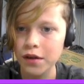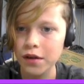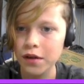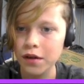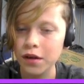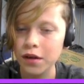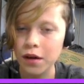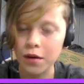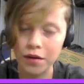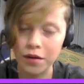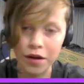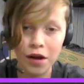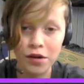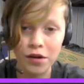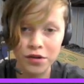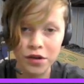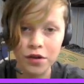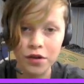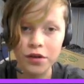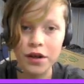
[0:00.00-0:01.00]
I mean, not
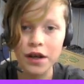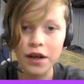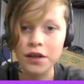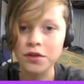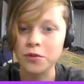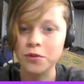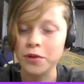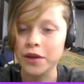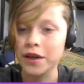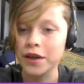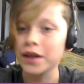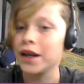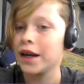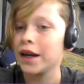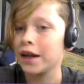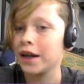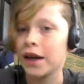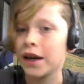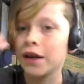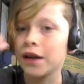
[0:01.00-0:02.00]
another cat, so we can get a
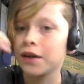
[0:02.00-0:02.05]
cat.